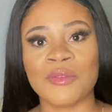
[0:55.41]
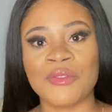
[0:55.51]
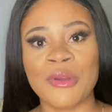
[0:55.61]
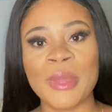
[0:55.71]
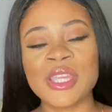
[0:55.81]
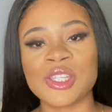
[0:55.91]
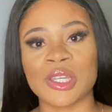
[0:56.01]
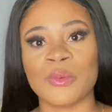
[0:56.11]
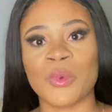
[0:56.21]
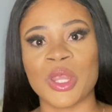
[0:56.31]
of
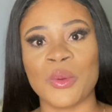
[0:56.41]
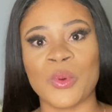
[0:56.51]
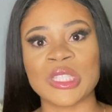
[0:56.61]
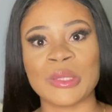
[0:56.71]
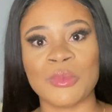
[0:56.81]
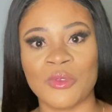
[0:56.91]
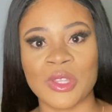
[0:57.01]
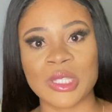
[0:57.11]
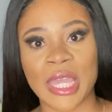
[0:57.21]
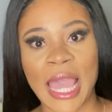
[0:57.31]
information when you want to move
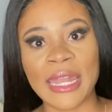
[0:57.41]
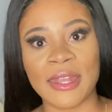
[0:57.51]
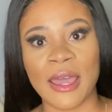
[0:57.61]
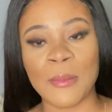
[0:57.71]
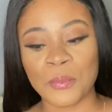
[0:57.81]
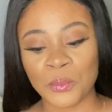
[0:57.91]
into Canada.